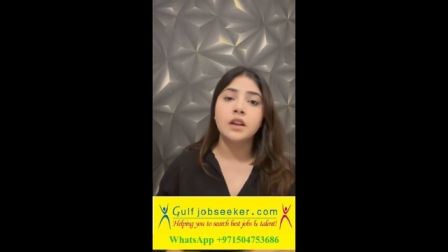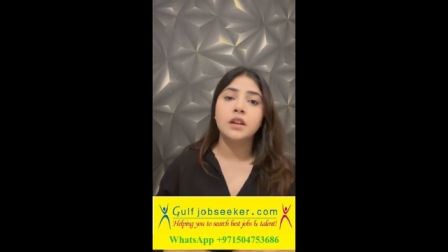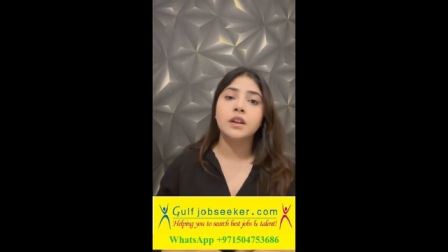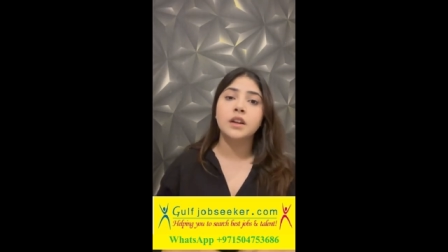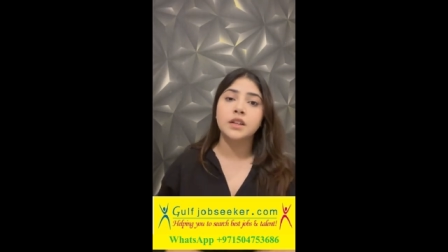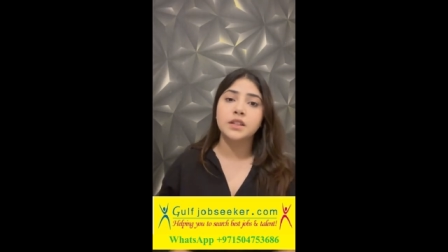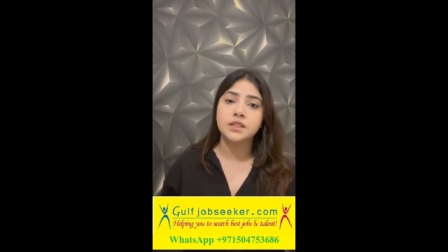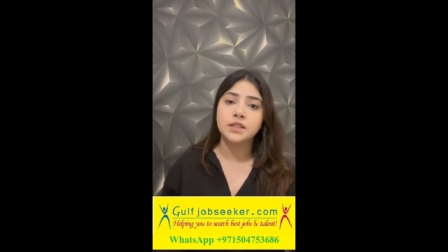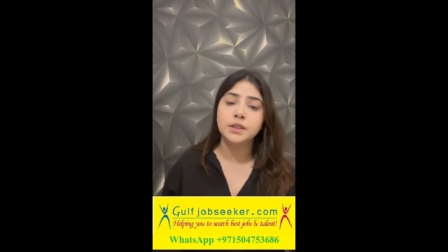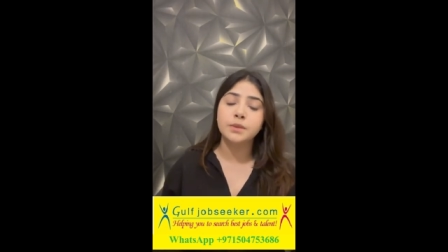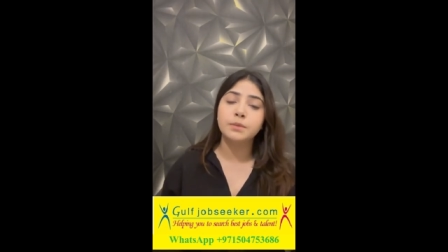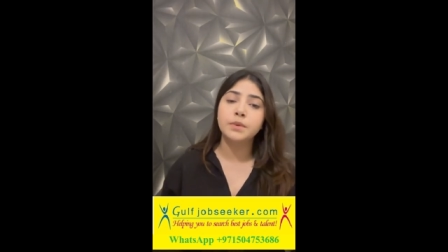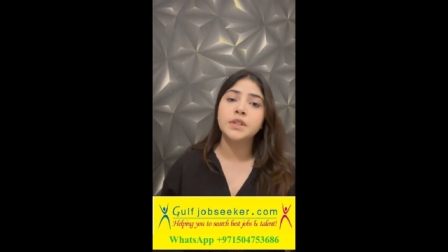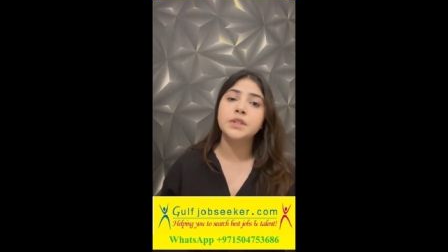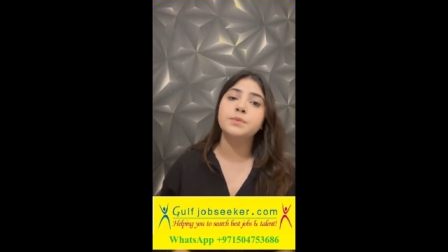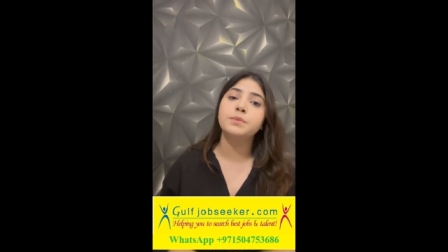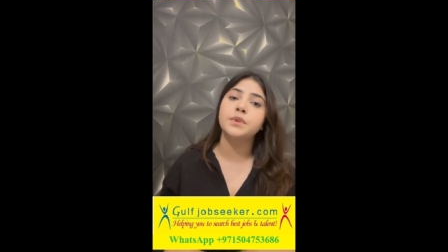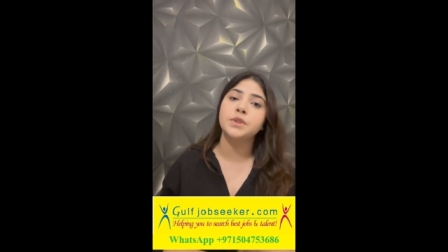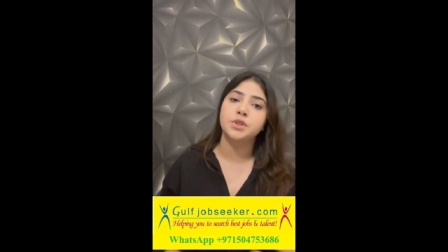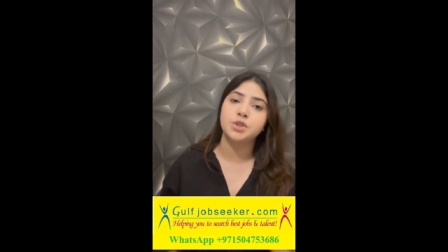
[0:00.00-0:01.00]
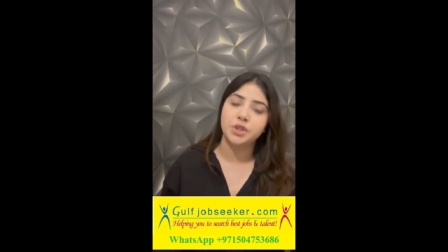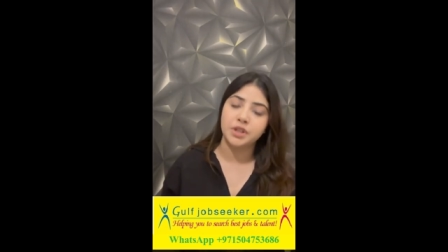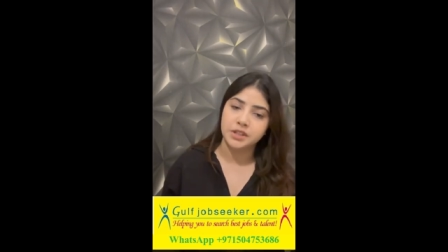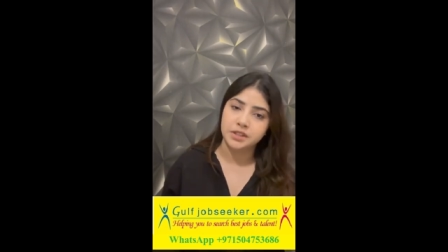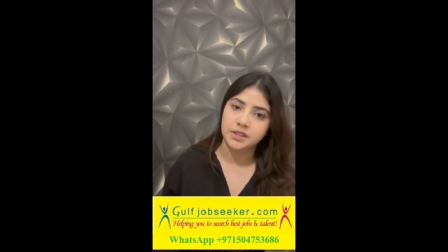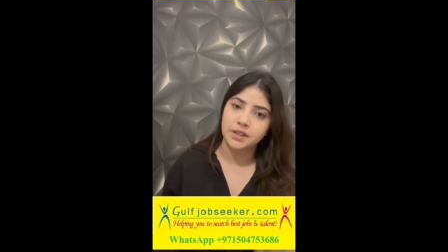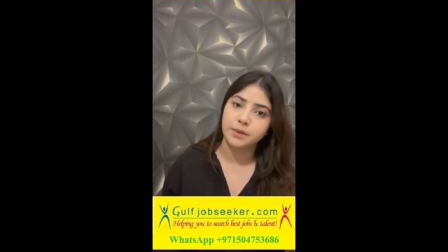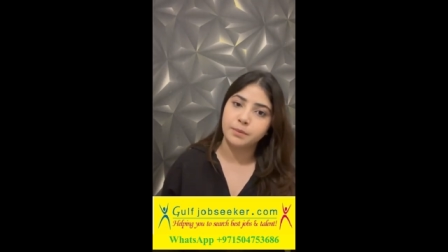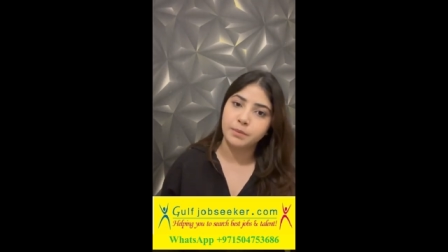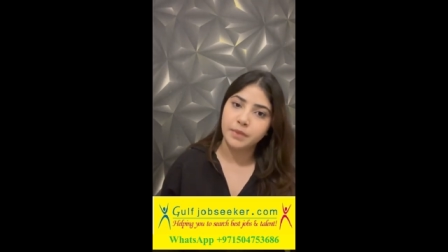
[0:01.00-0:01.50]
customers'
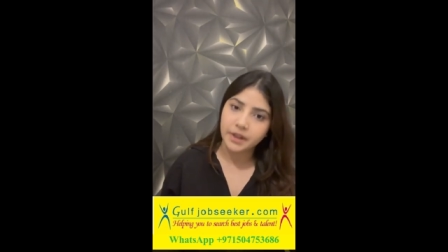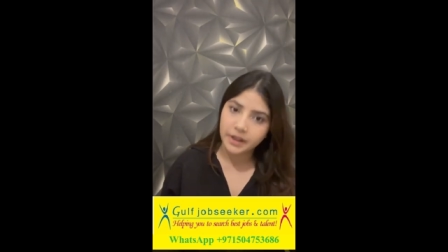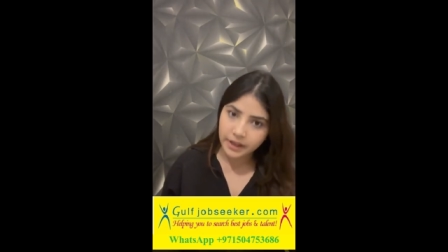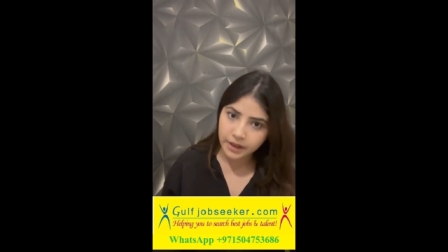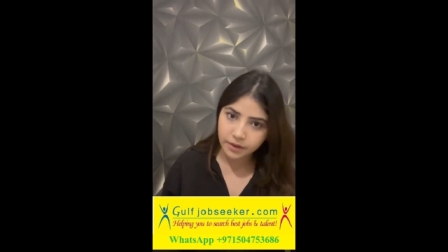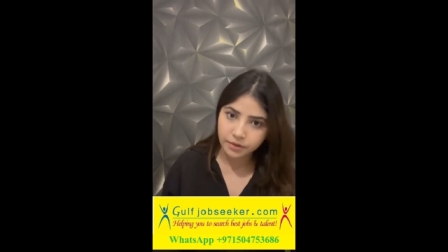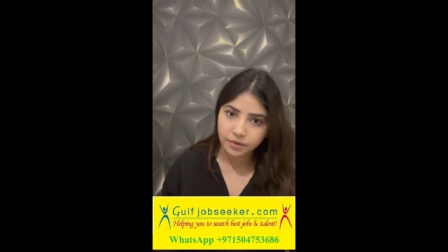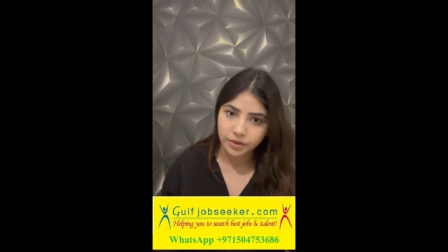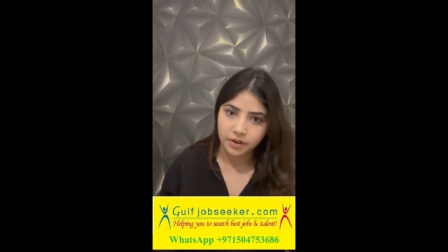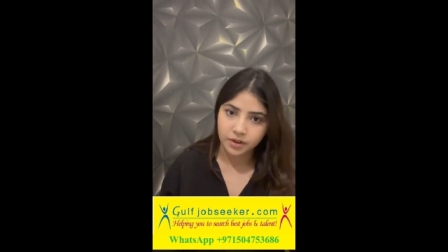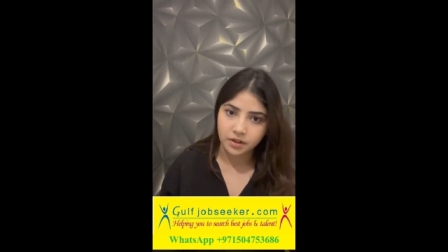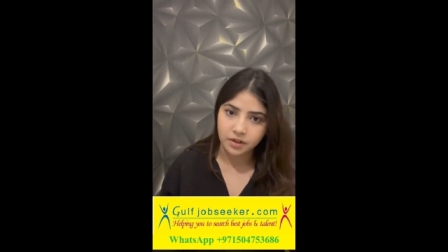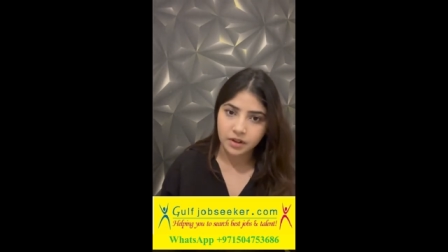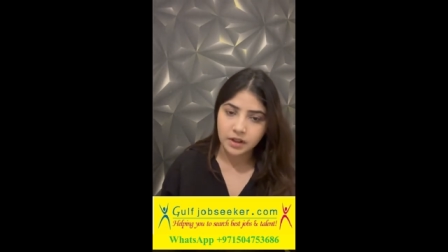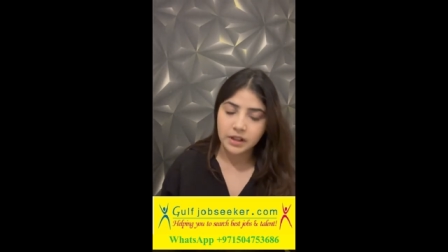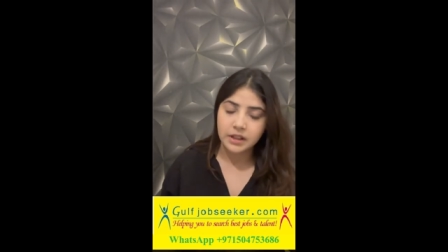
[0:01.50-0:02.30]
purchasing behavior.